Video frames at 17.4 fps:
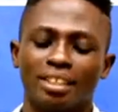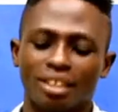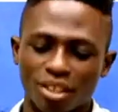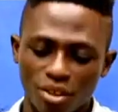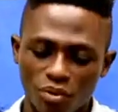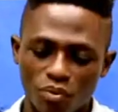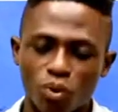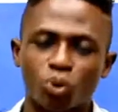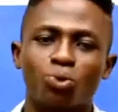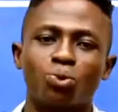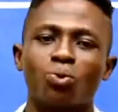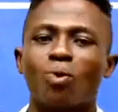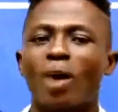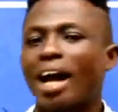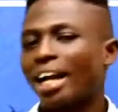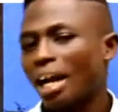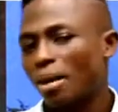For two
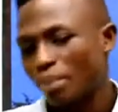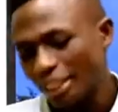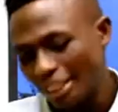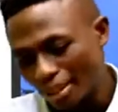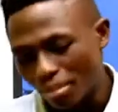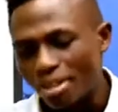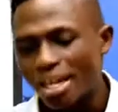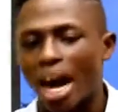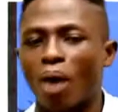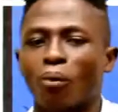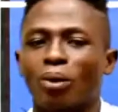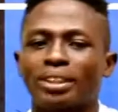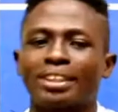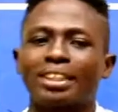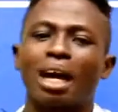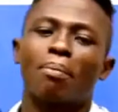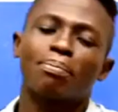guana, bet him that was
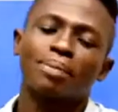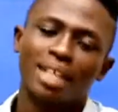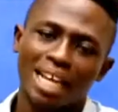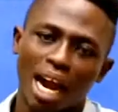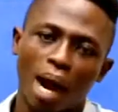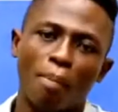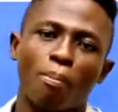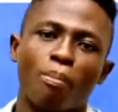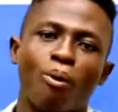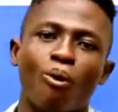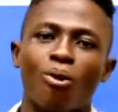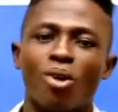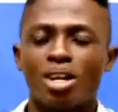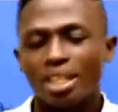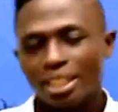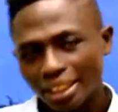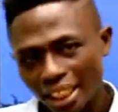up near your bow,
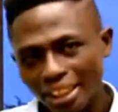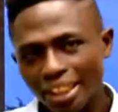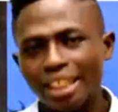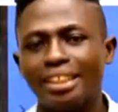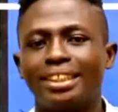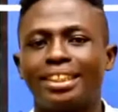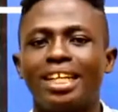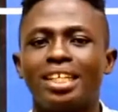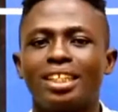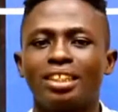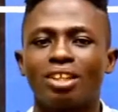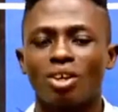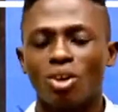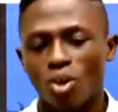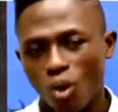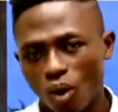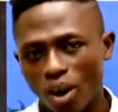near your tea,
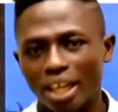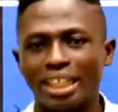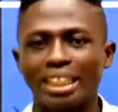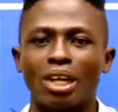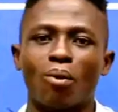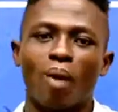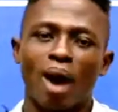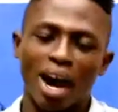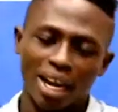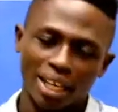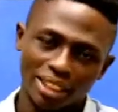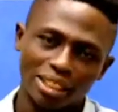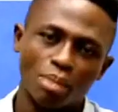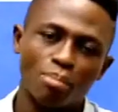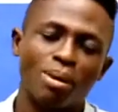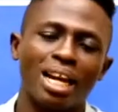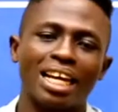or at the war, your
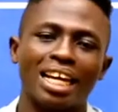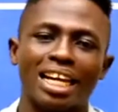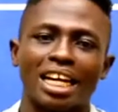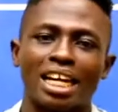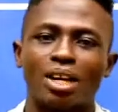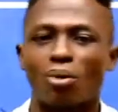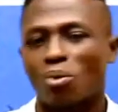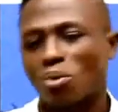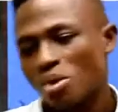belly uncle.